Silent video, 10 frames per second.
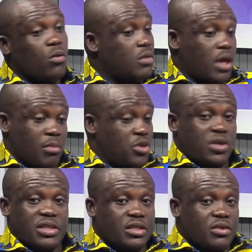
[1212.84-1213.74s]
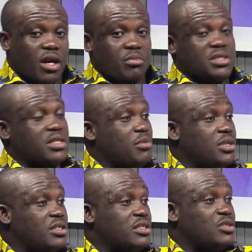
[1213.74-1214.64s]
Oh, I mean, you can send your cameras there. I
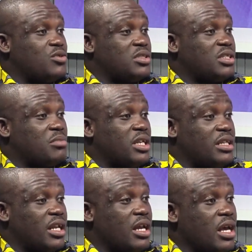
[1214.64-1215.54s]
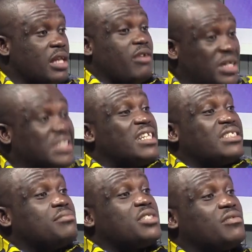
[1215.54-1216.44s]
mean, this is not something that the
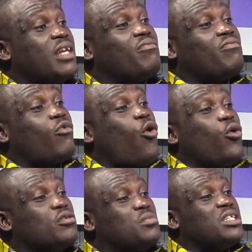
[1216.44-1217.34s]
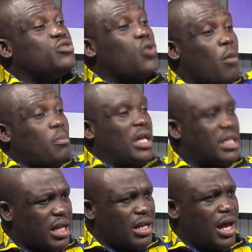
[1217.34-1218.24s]
residents themselves have called me to
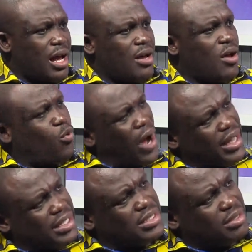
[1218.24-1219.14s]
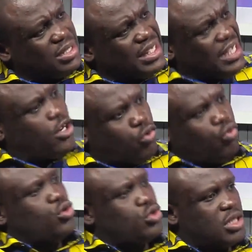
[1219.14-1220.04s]
complain that, ah, why is the link
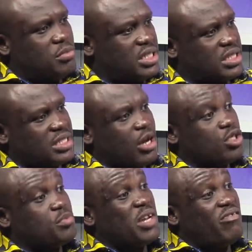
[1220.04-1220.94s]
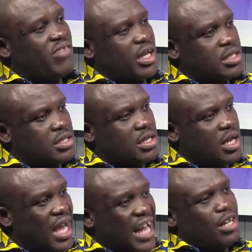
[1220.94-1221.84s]
road to the minister's house being fixed
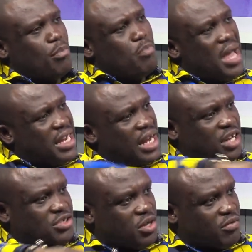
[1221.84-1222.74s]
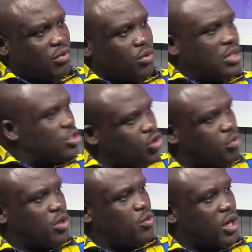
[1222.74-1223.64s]
and the main artery of the road is
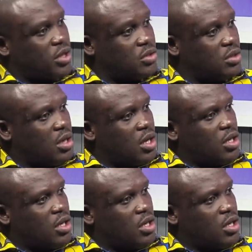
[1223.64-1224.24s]
not being worked on?